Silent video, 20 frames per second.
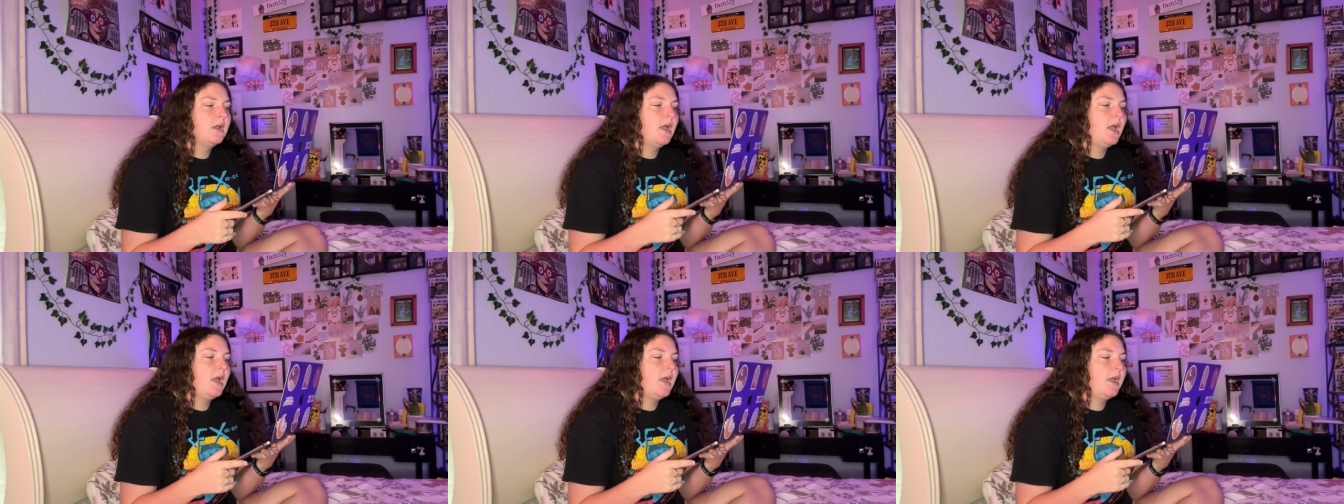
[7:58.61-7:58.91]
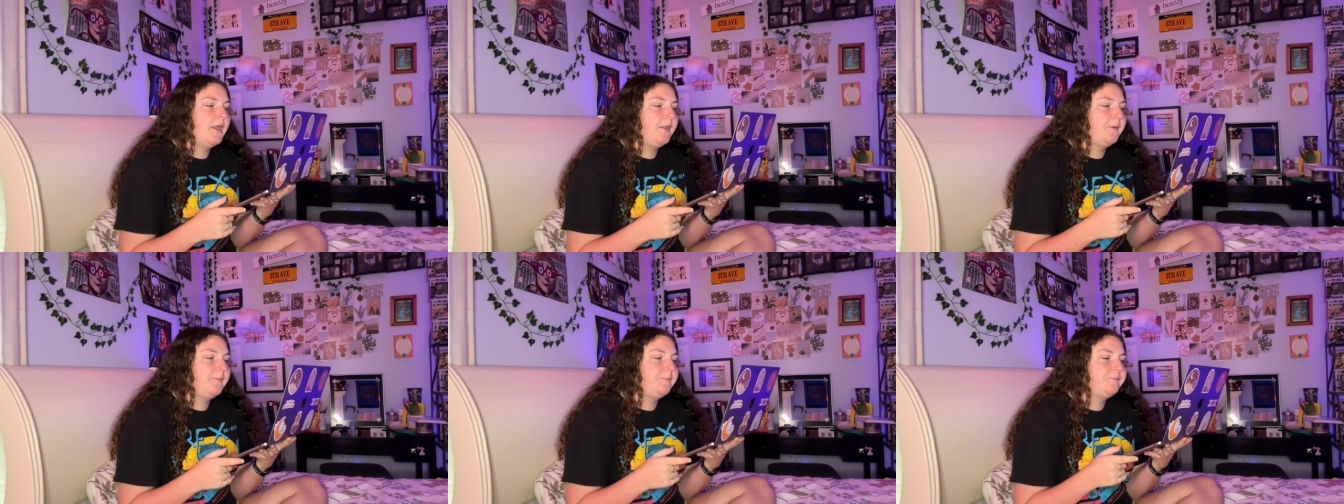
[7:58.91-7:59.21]

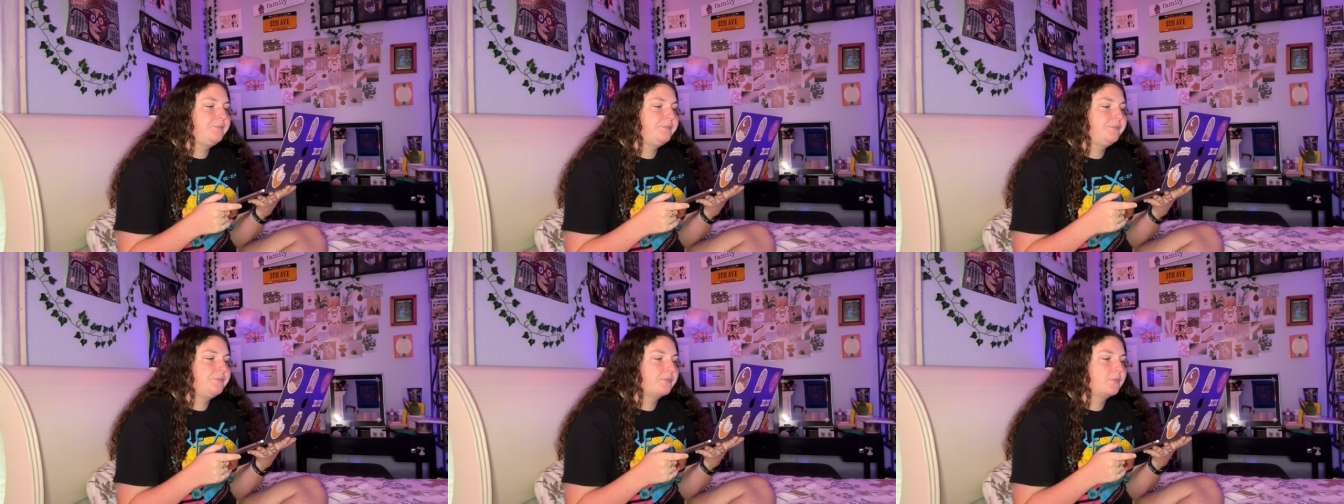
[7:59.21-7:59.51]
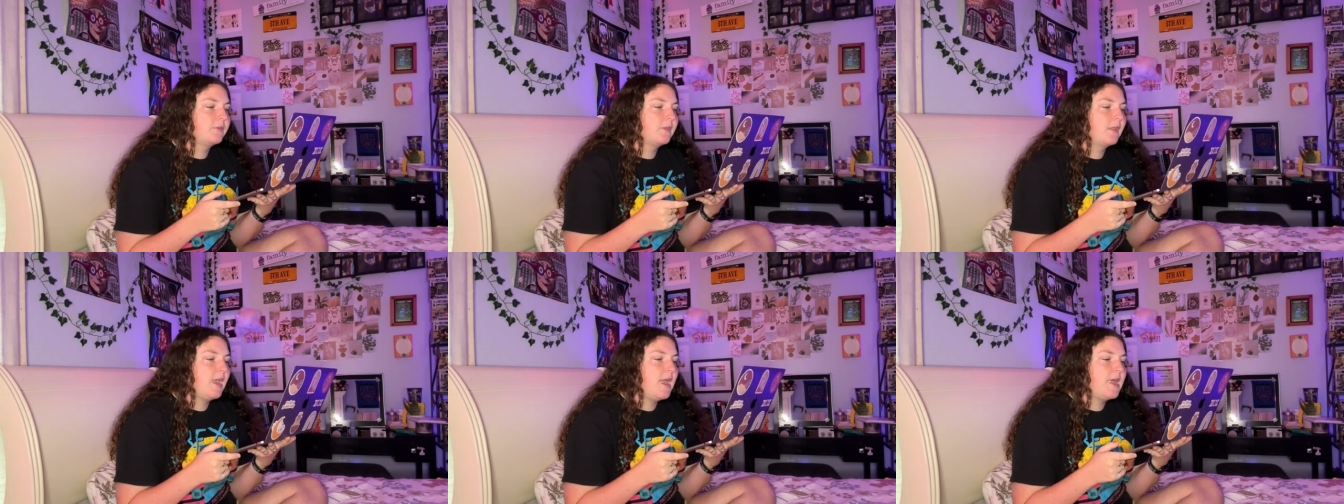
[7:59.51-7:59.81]
Um,
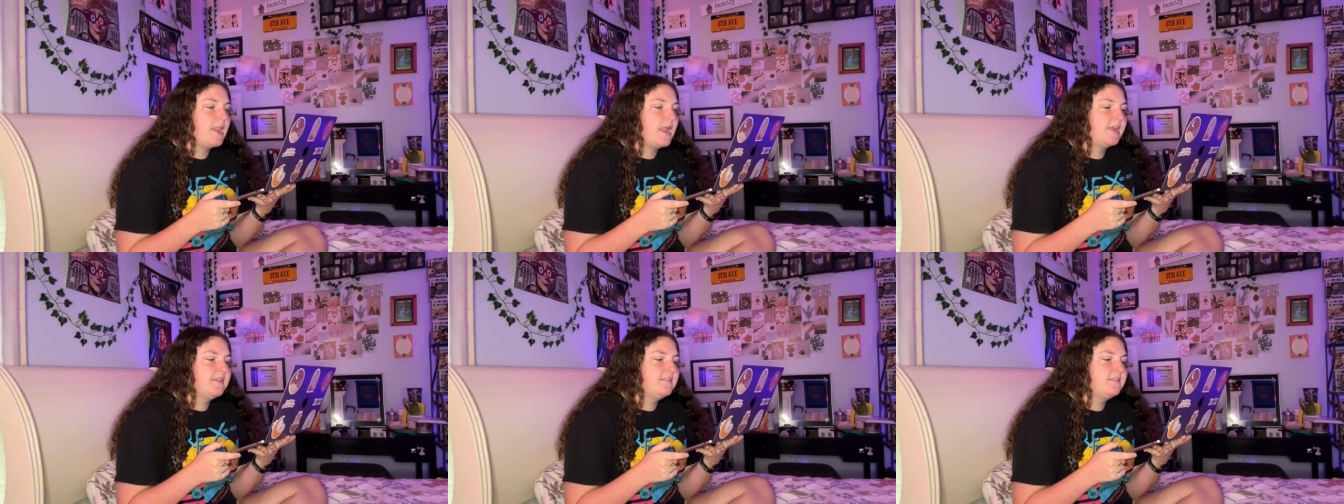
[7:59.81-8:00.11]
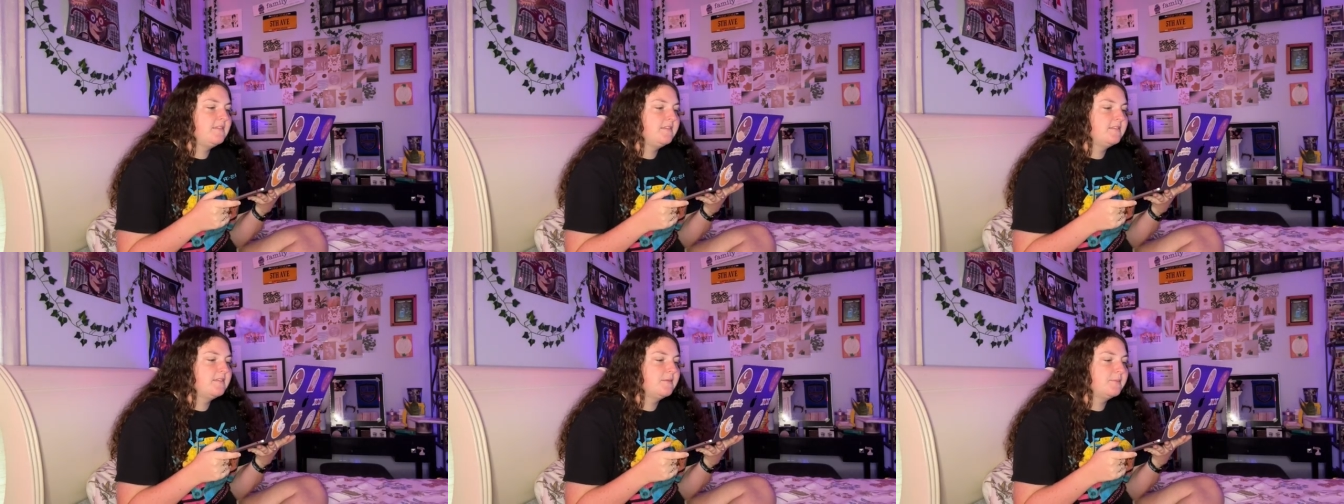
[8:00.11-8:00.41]
and I
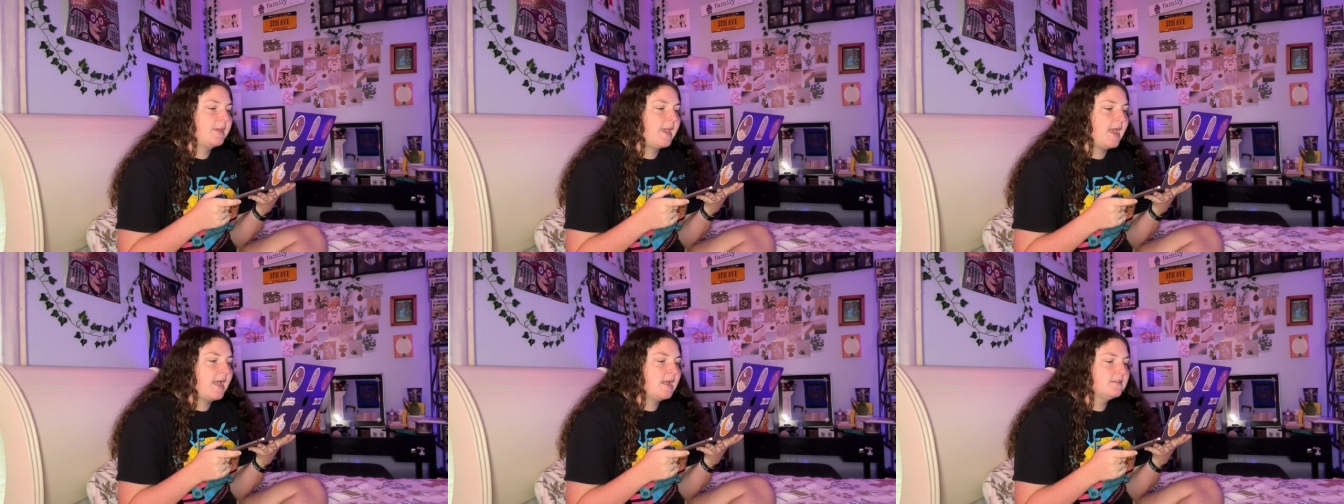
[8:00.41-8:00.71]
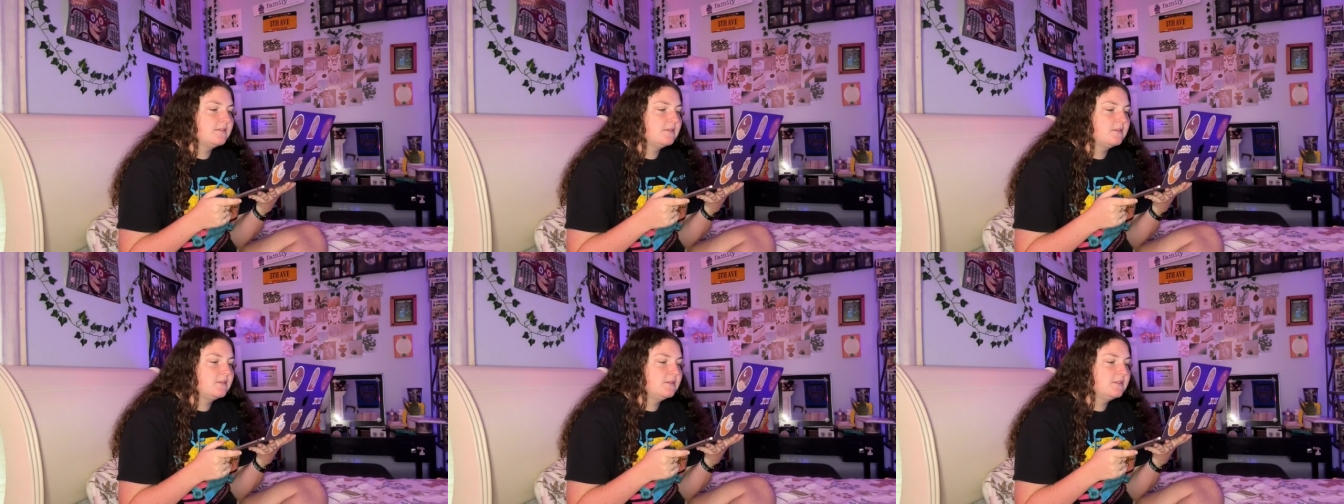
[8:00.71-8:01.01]
see some
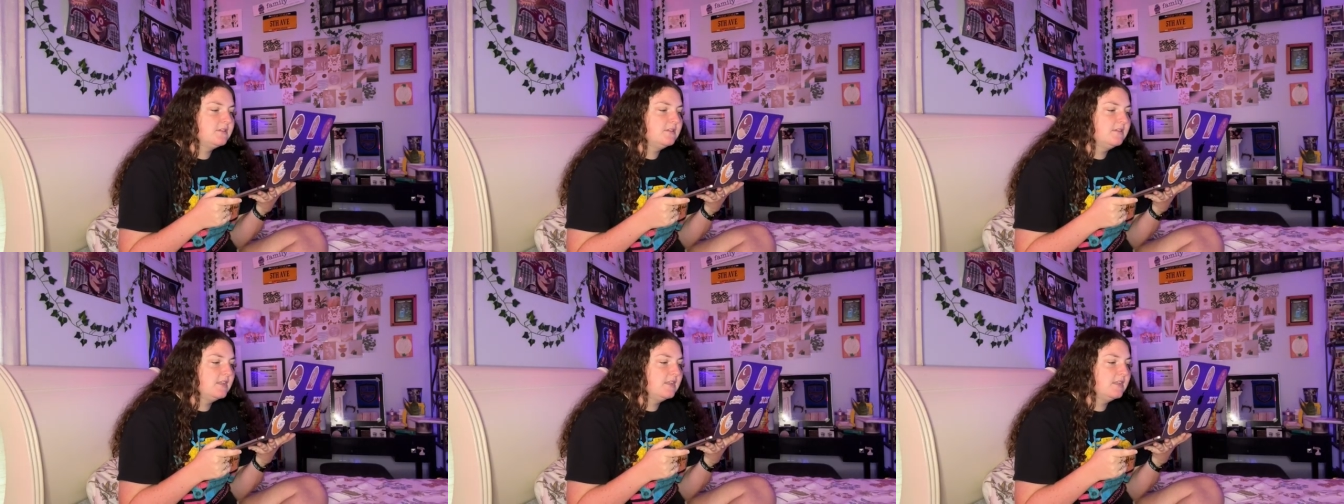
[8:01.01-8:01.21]
castles